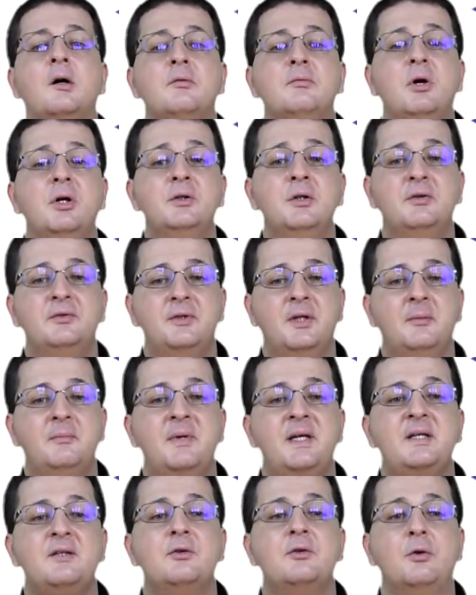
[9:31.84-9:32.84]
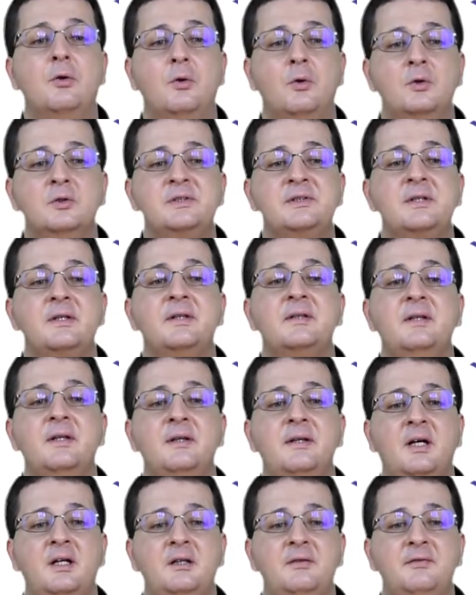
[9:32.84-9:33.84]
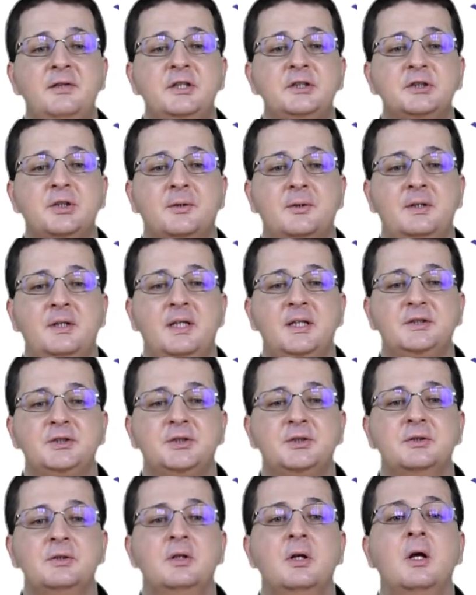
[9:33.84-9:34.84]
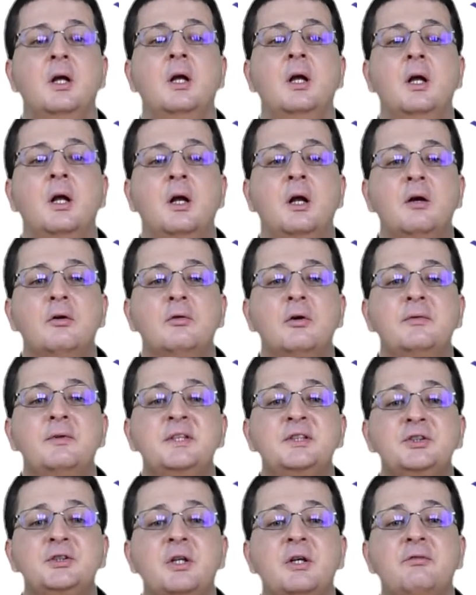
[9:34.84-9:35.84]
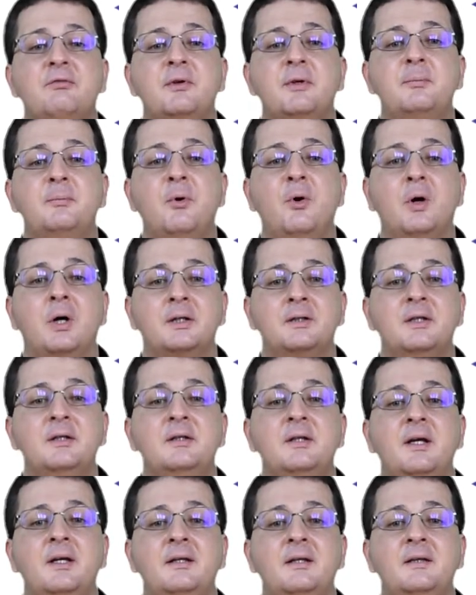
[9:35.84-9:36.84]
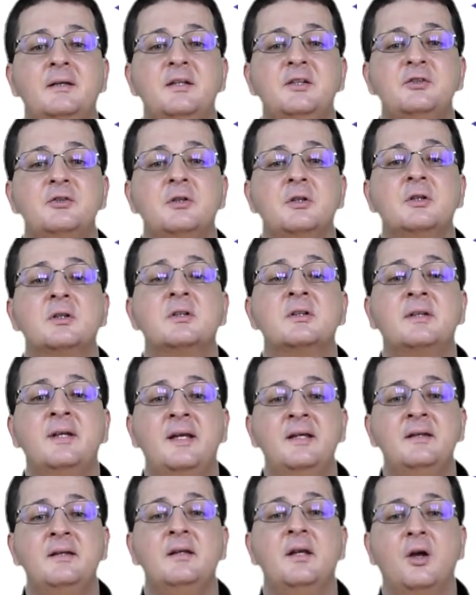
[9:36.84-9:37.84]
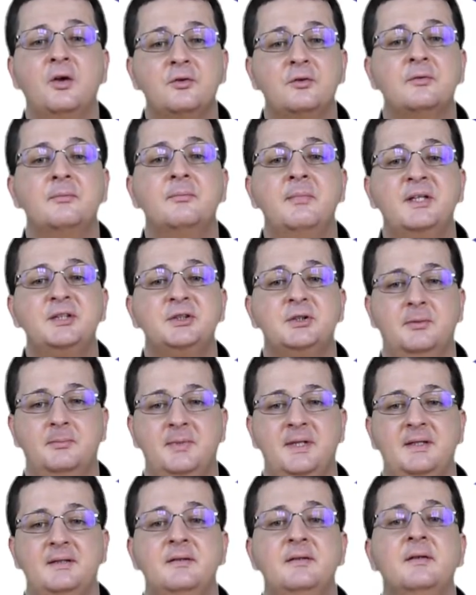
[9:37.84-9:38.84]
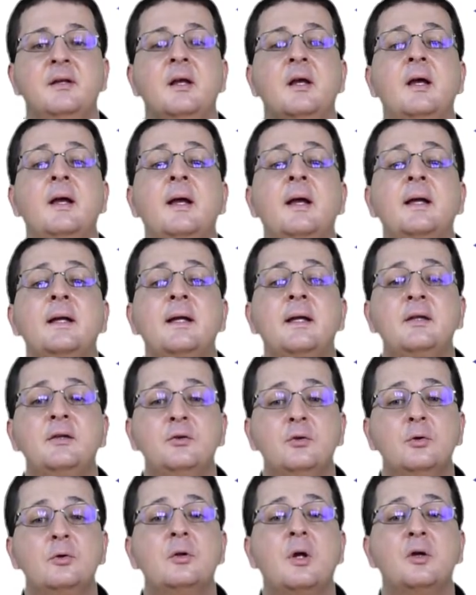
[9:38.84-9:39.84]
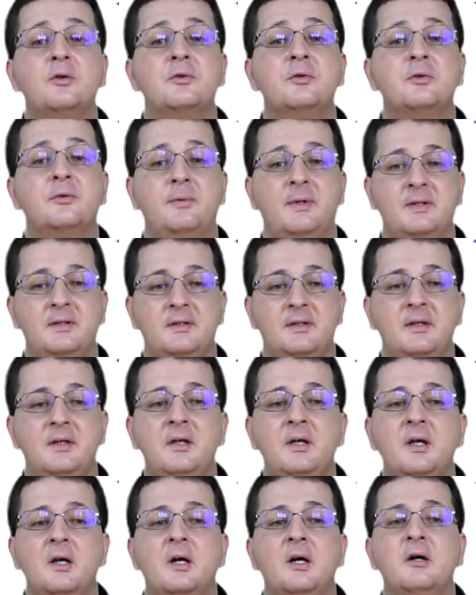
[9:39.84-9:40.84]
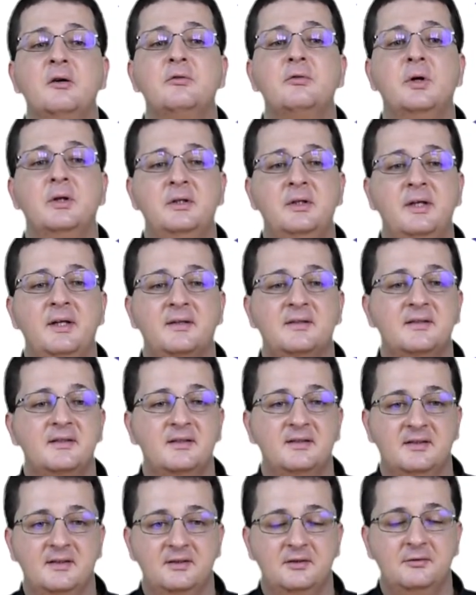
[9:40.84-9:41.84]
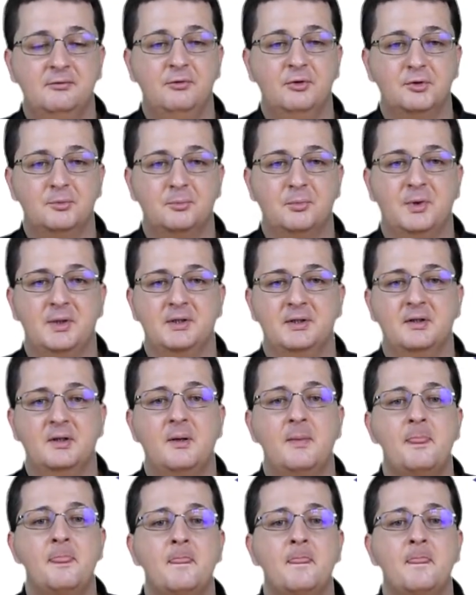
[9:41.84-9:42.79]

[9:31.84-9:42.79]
One of their main tools is the Tully-Fisher relation, for which they have reported an additional 10,000 measurements in 2020 for the SDSS footprint.